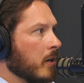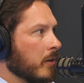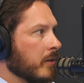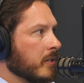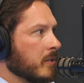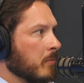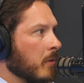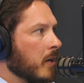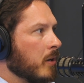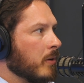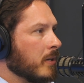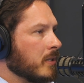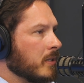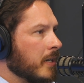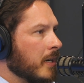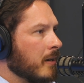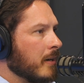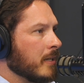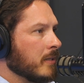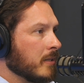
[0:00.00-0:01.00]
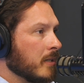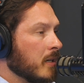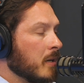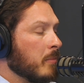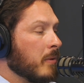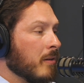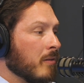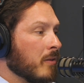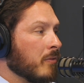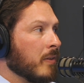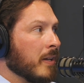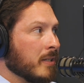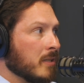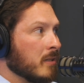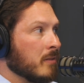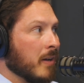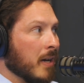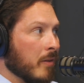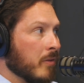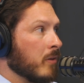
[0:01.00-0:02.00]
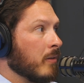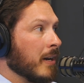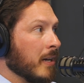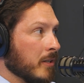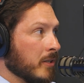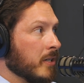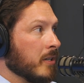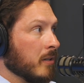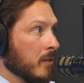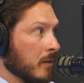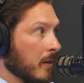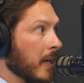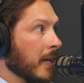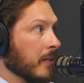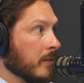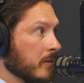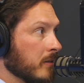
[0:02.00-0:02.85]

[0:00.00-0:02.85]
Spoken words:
Hungry, Smart questionnaire is going to be a reflection of how they're writing to your clients.